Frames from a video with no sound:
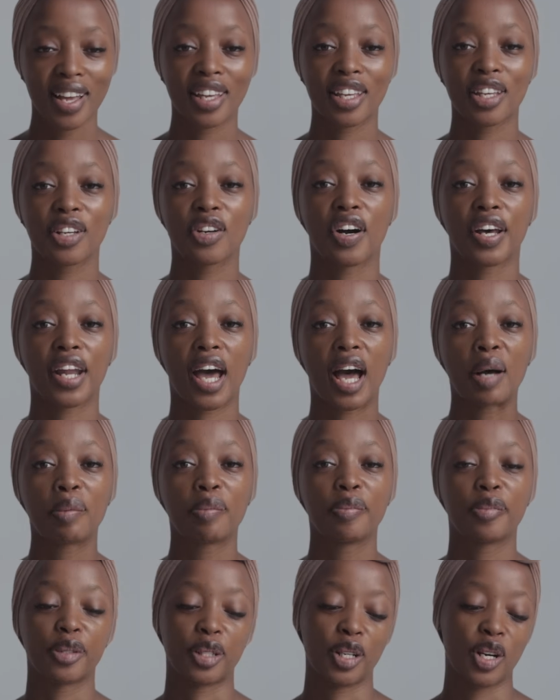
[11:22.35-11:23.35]
He got
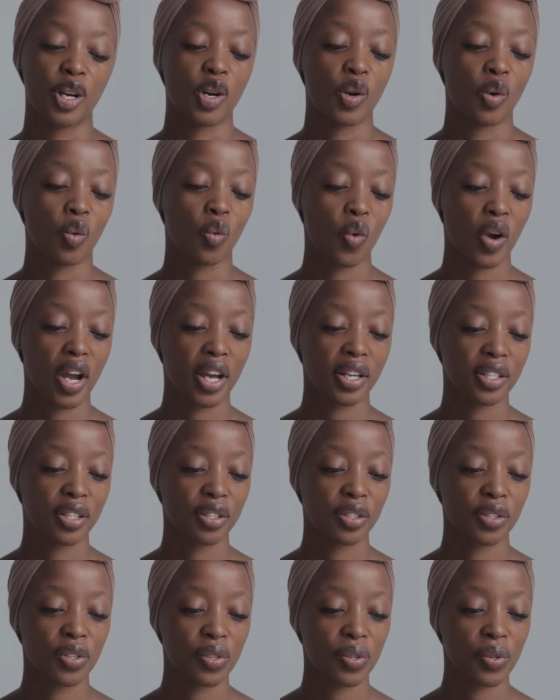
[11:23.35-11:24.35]
up,
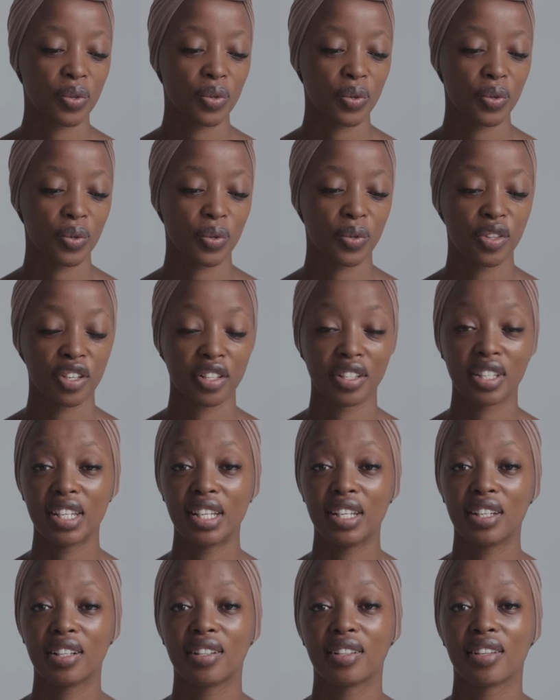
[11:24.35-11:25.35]
went to the
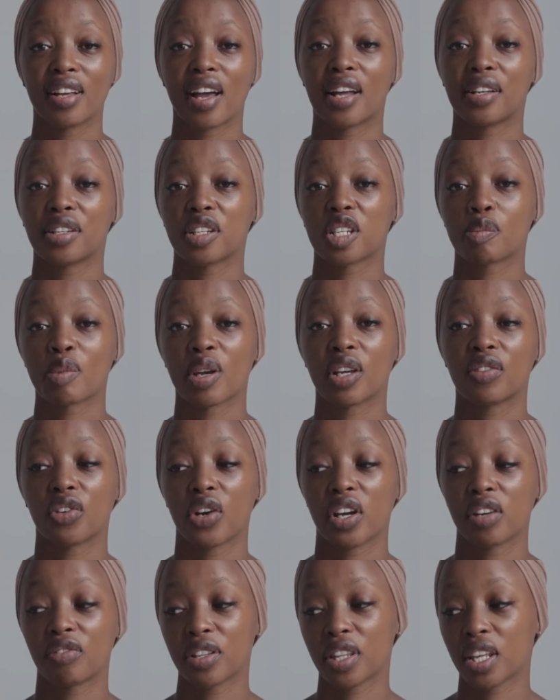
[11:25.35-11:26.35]
till and just paid for
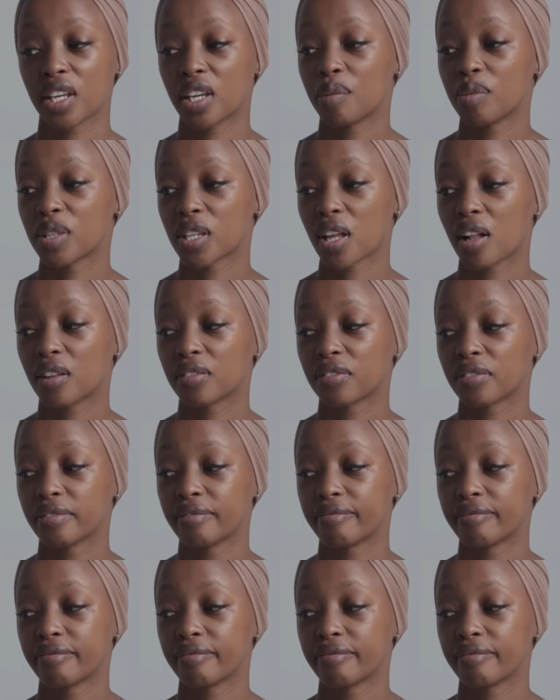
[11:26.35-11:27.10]
everything himself.